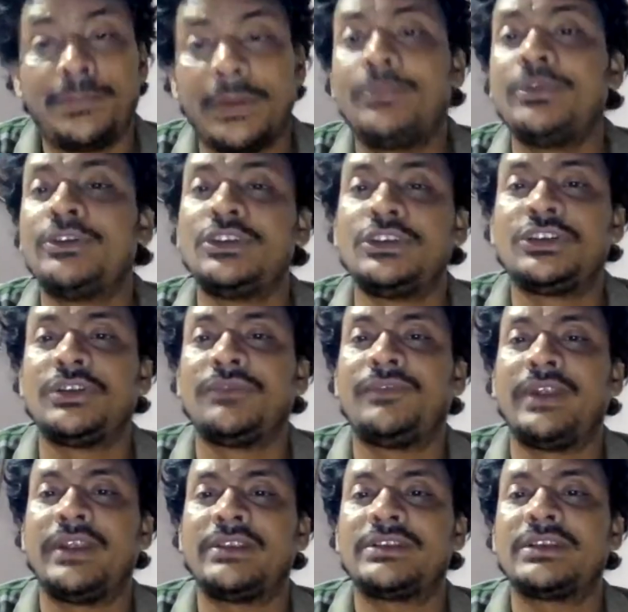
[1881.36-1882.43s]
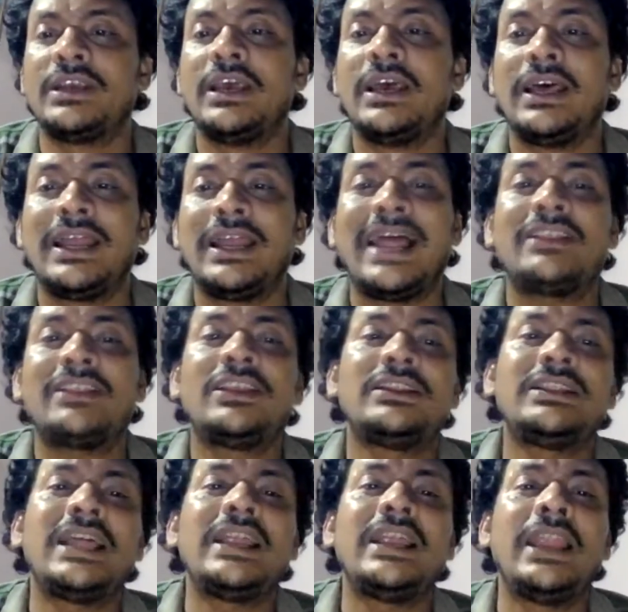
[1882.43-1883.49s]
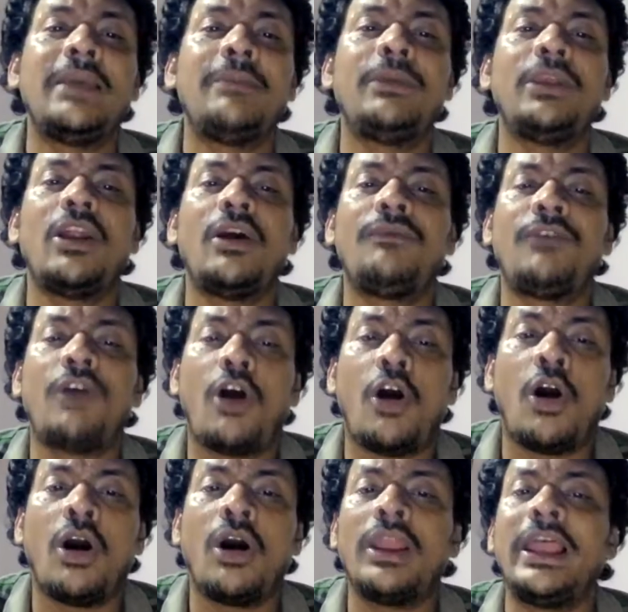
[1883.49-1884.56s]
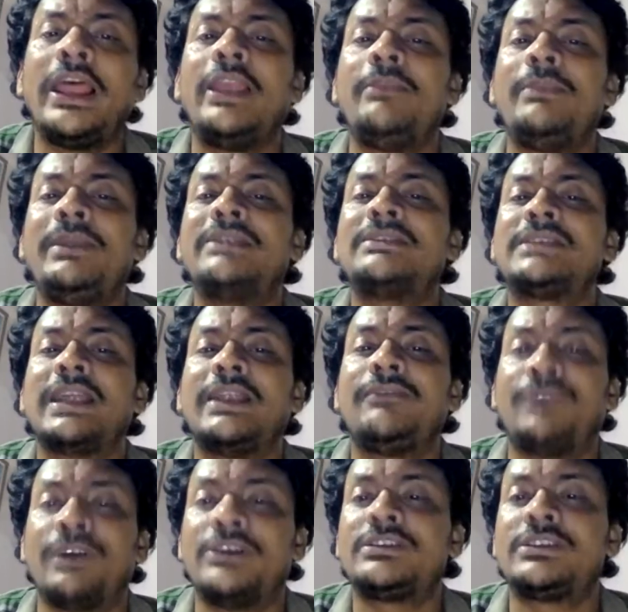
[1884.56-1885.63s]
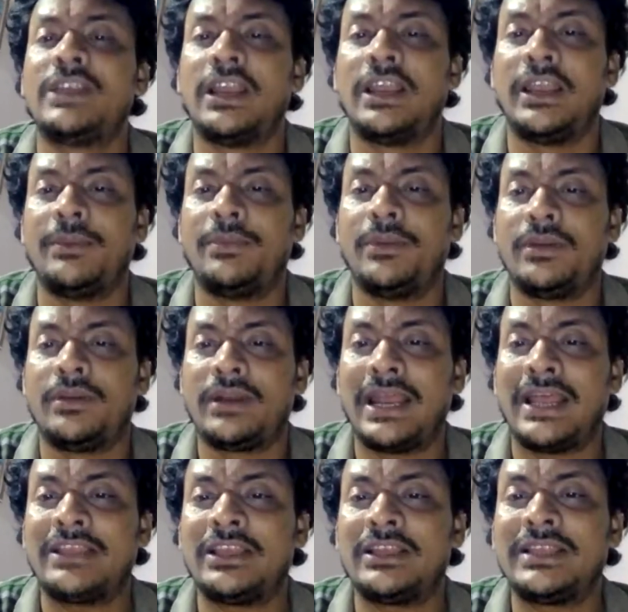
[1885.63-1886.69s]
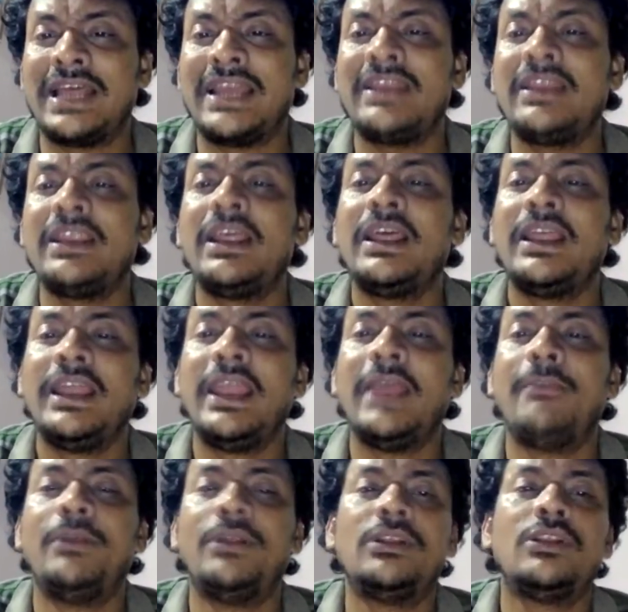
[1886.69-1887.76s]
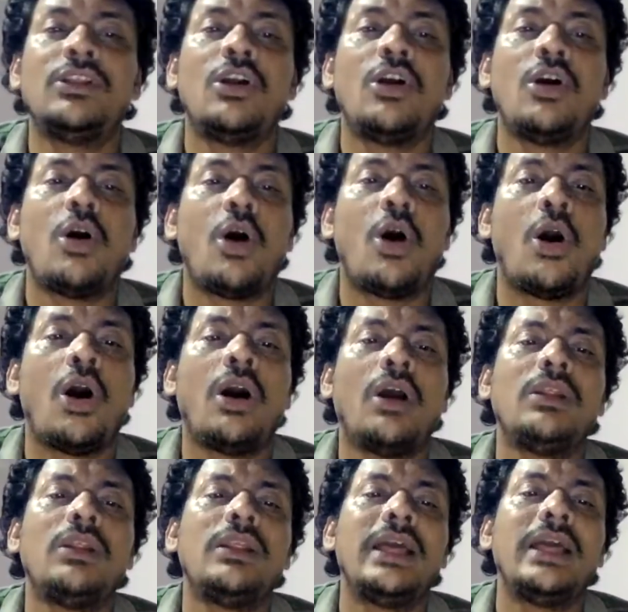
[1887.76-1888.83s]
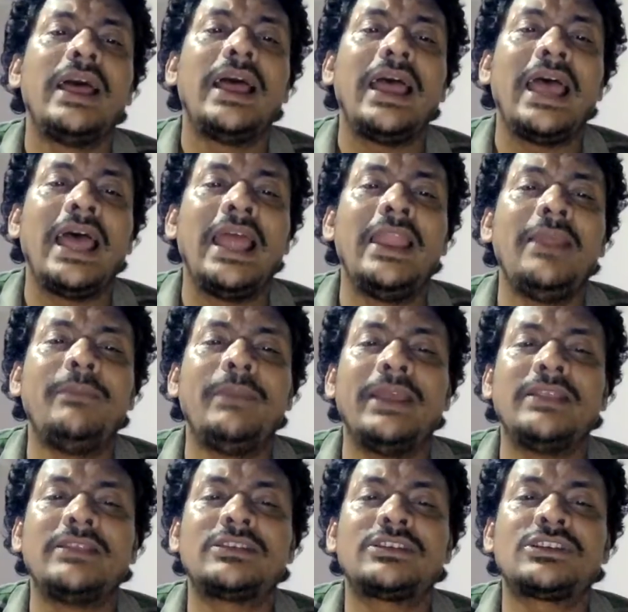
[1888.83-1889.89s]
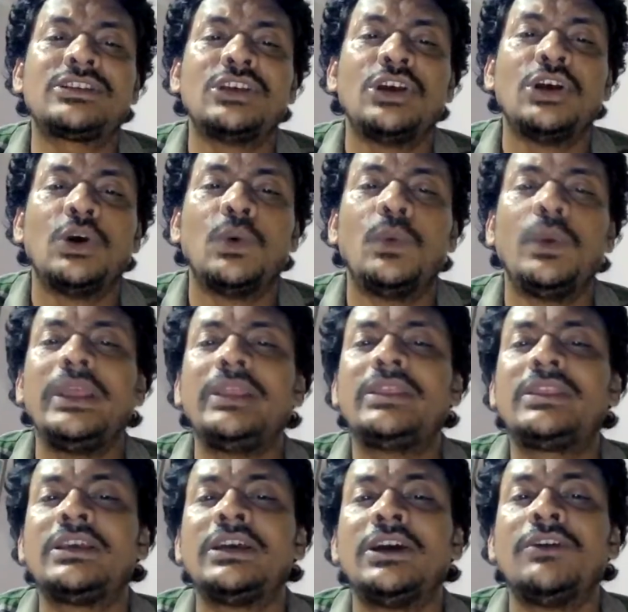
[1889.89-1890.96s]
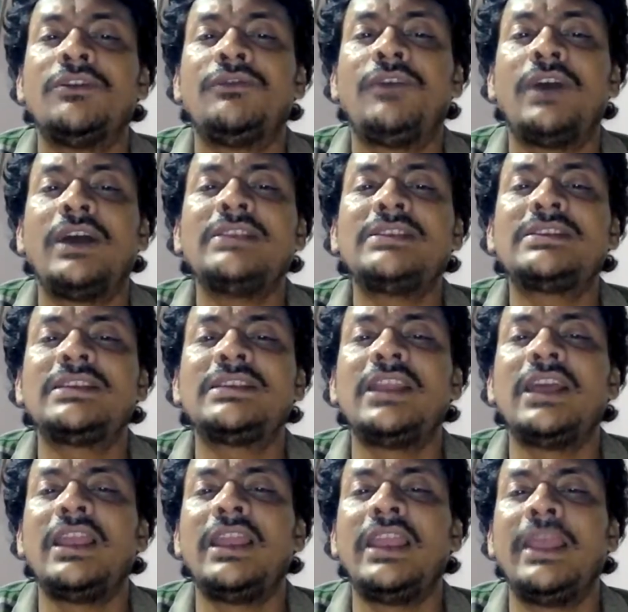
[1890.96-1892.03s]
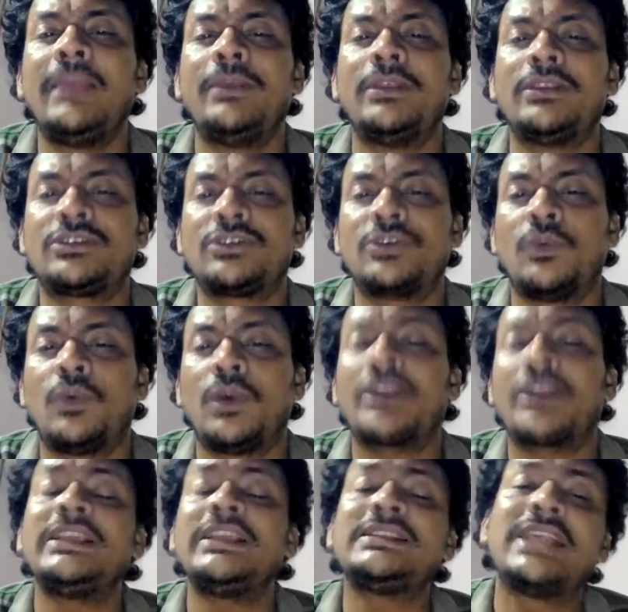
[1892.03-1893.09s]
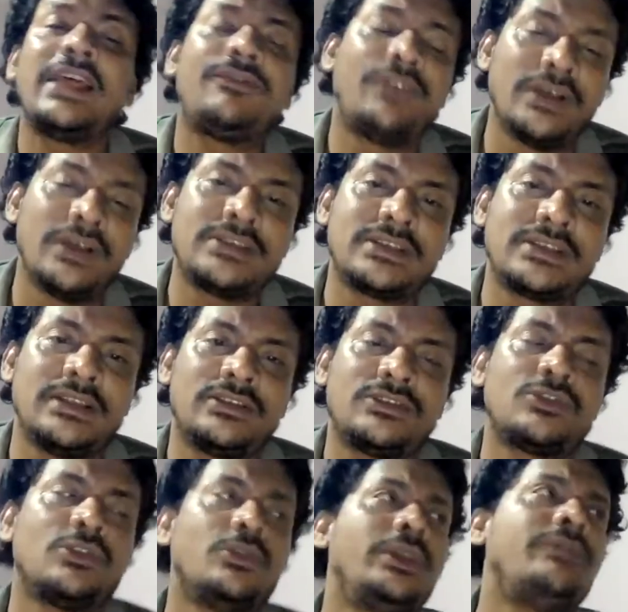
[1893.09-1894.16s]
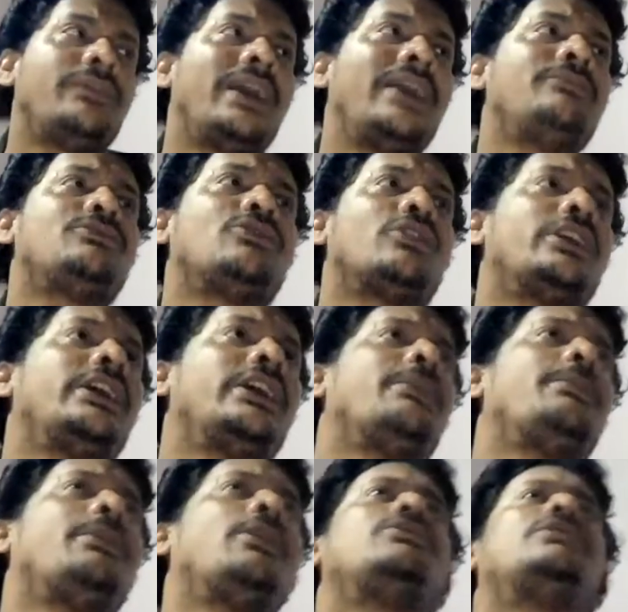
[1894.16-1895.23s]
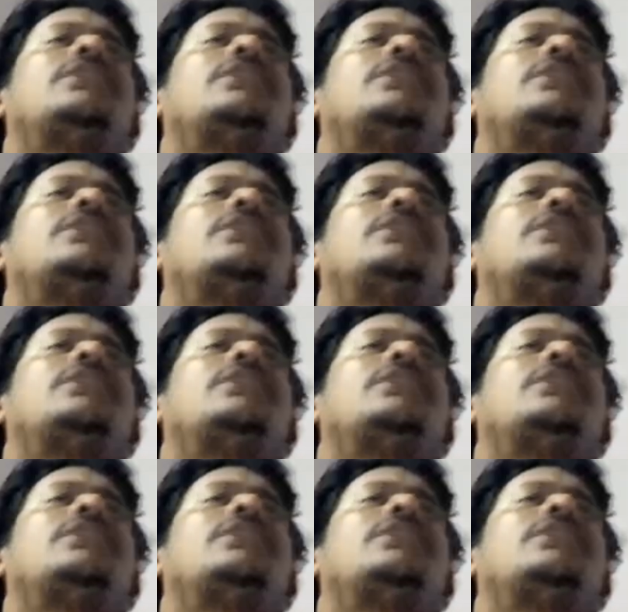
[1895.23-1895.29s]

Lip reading: preposition phrase. Rather than label of all elements and functional label, rather than label all elements with functional labels. So what is their function? So if I am talking about